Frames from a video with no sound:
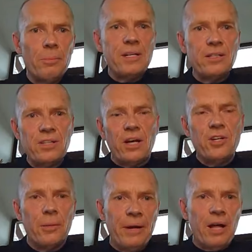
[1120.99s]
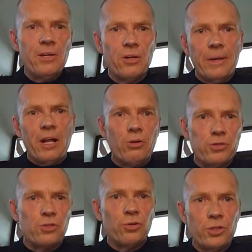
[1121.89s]
Because you know you're a bit you're a bit old
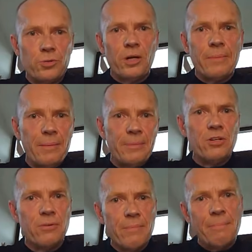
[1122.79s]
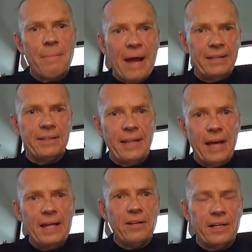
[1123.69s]
school as well. I mean, you remember back in the
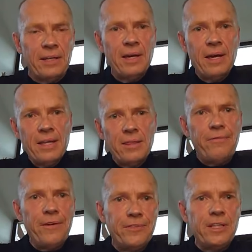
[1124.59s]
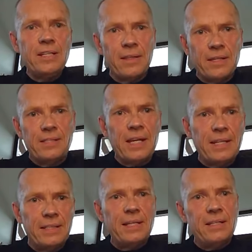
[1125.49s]
day, like the fifties and the
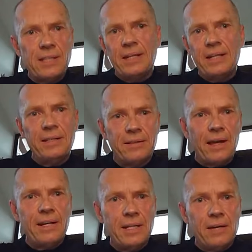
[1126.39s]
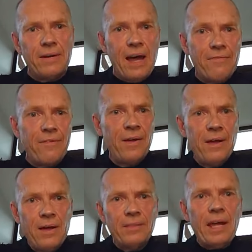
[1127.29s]
sixties, they didn't they didn't even have.
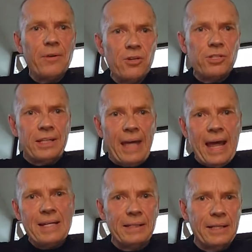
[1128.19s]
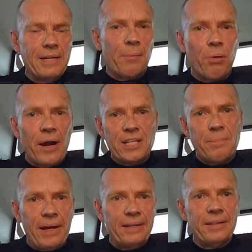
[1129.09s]
They were using cantilever brakes
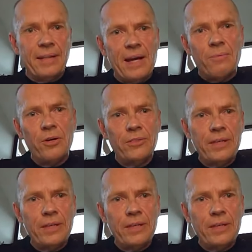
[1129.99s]
back in the day, weren't they?